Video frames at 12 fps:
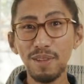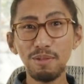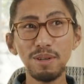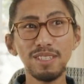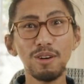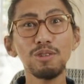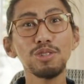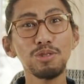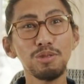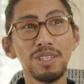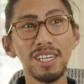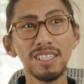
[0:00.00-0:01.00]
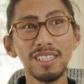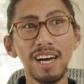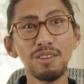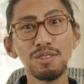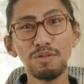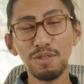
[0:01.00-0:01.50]
It was Oshun, yes,
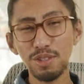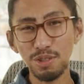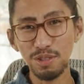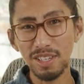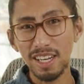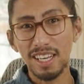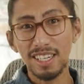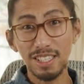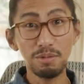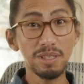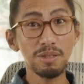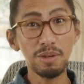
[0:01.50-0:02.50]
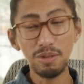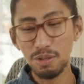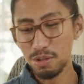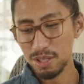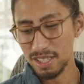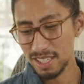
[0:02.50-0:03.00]
House of Oshun. She was the one who
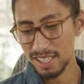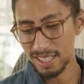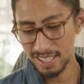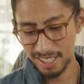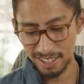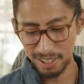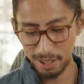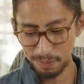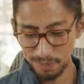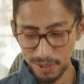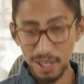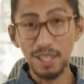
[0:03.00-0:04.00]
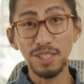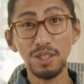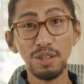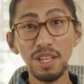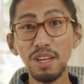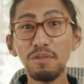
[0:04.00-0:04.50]
uses this. Okay,
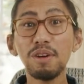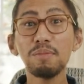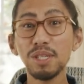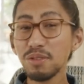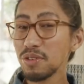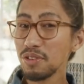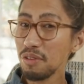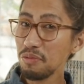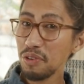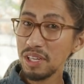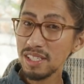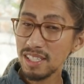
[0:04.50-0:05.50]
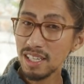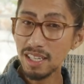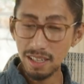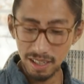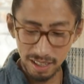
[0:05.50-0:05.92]
so thank you very much for referencing.